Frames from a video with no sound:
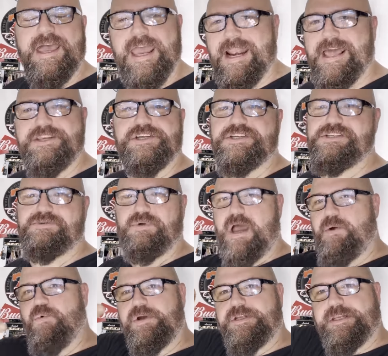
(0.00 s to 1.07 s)
and
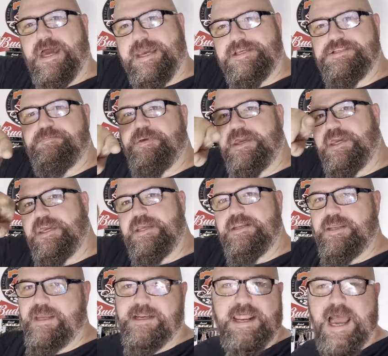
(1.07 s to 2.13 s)
I want a nice
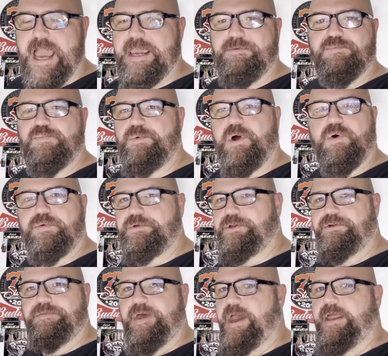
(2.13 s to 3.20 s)
bead, and I won't
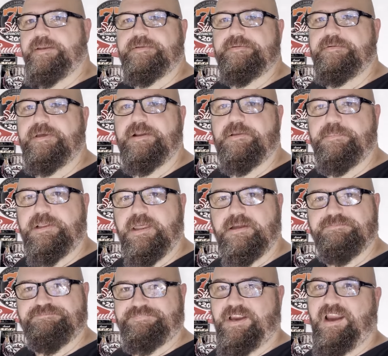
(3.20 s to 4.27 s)
do that. It'll be
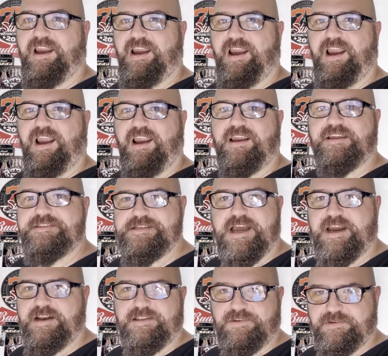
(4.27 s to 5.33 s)
like, it's
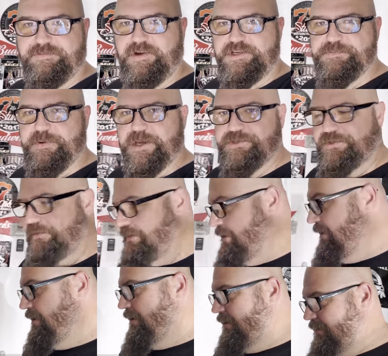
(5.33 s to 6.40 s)
not going to look very special,
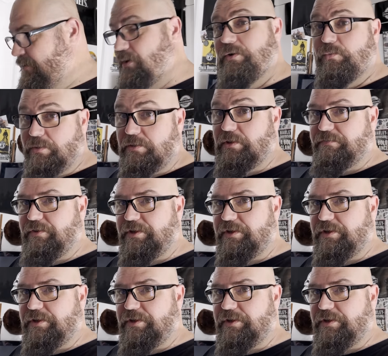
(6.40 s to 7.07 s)
or it will look